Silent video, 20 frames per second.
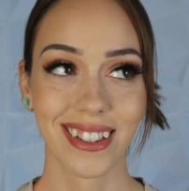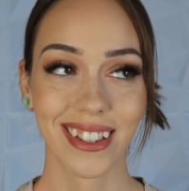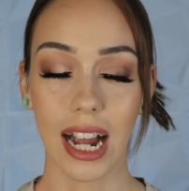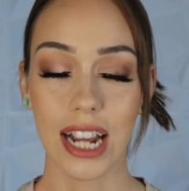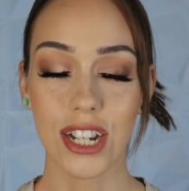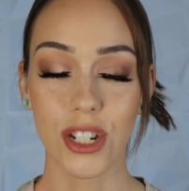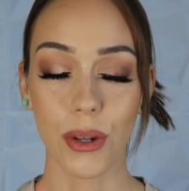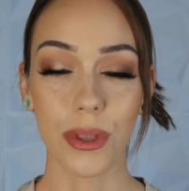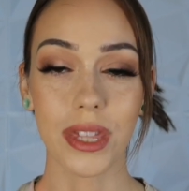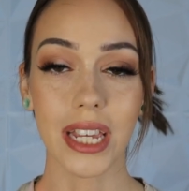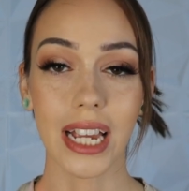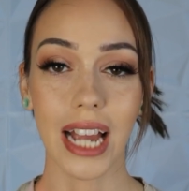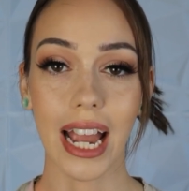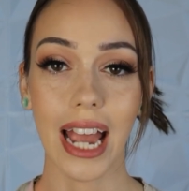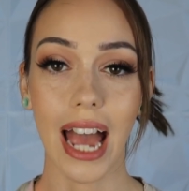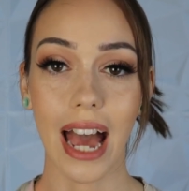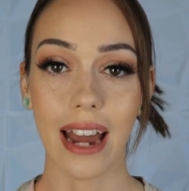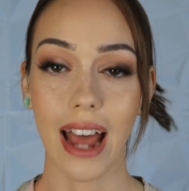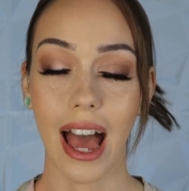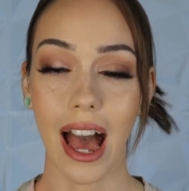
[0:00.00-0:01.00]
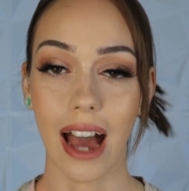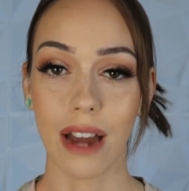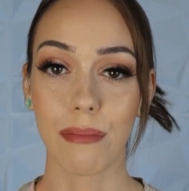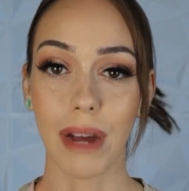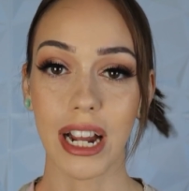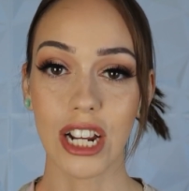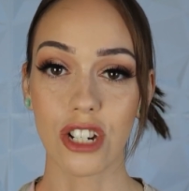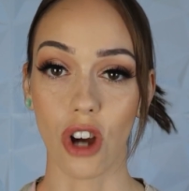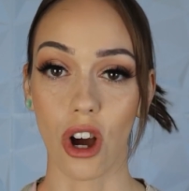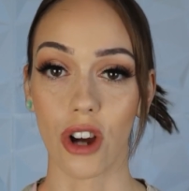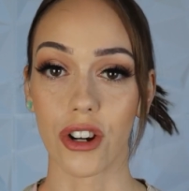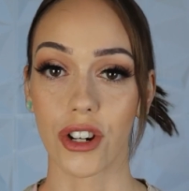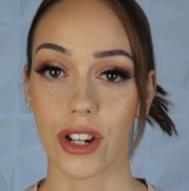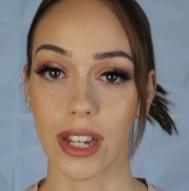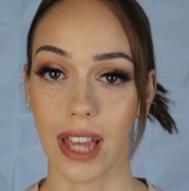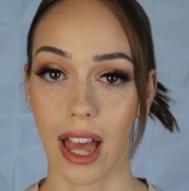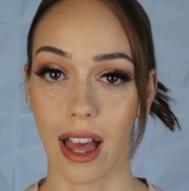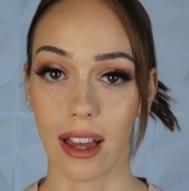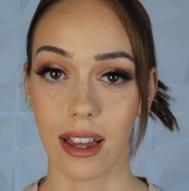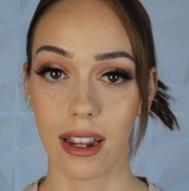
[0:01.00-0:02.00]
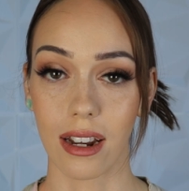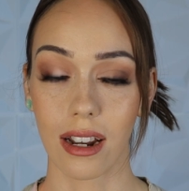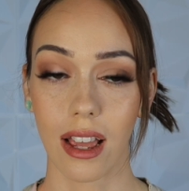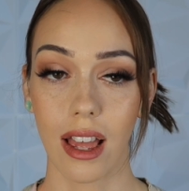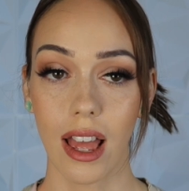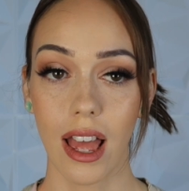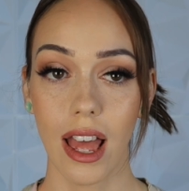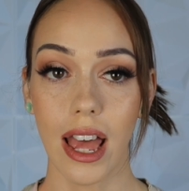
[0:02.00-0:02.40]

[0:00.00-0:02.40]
I don't think I had had my daughter yet.